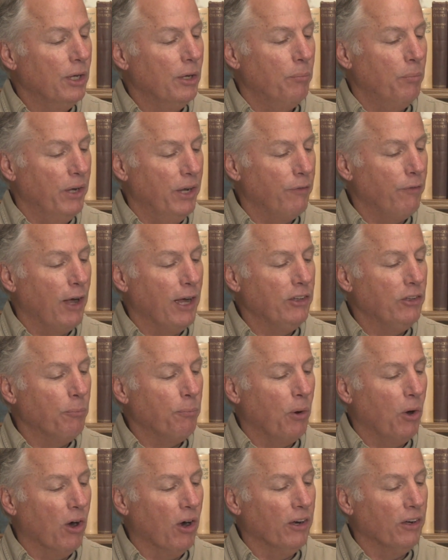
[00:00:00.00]
But if I
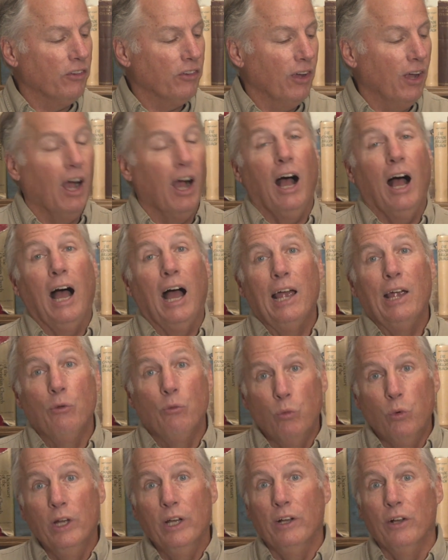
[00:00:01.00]
depart, I
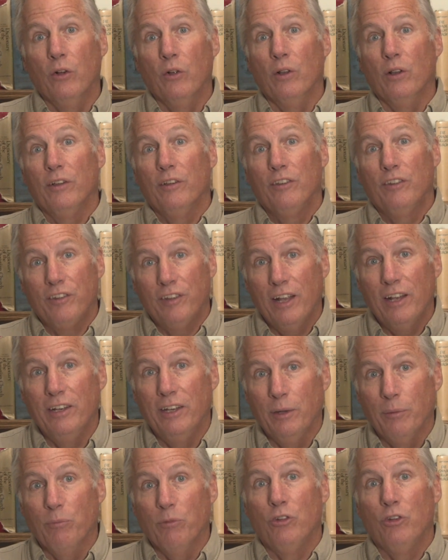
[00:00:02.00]
will send
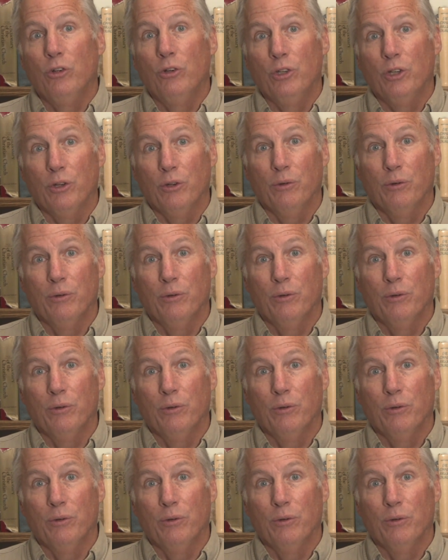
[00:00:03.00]
him to you.